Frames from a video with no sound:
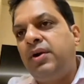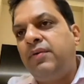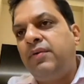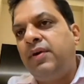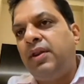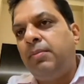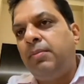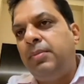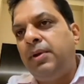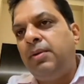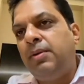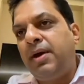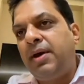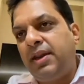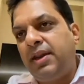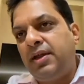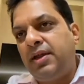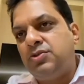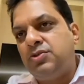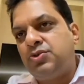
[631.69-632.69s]
it will be
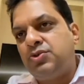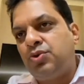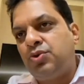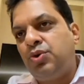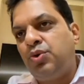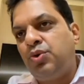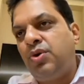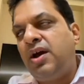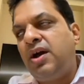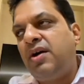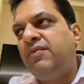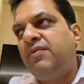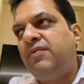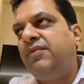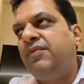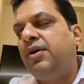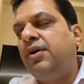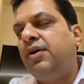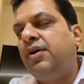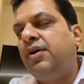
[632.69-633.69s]
managed. So you have,